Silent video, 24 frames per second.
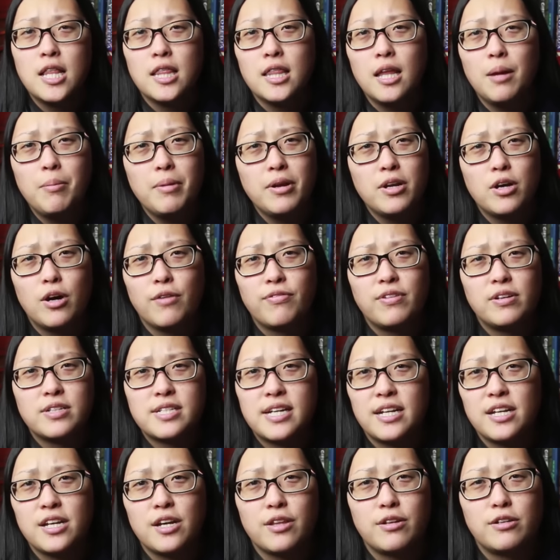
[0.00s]
Let me know if there's
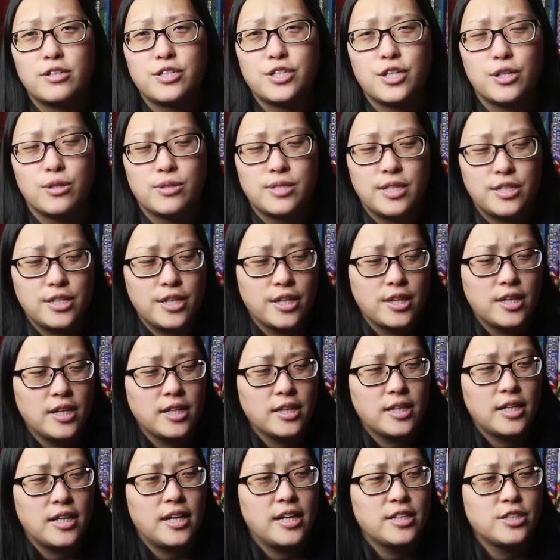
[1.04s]
any other shows that you
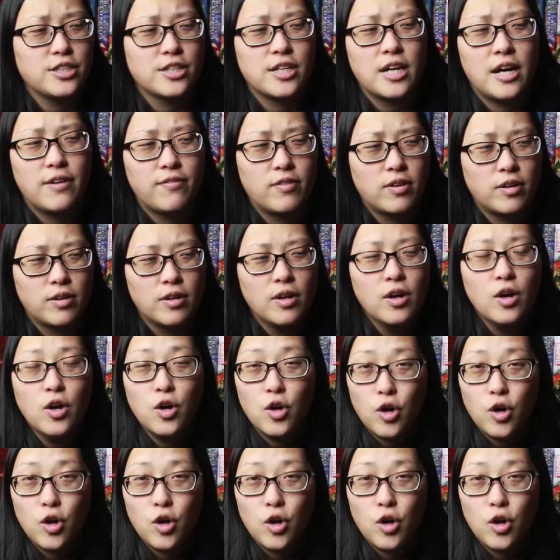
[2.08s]
think that I should cover.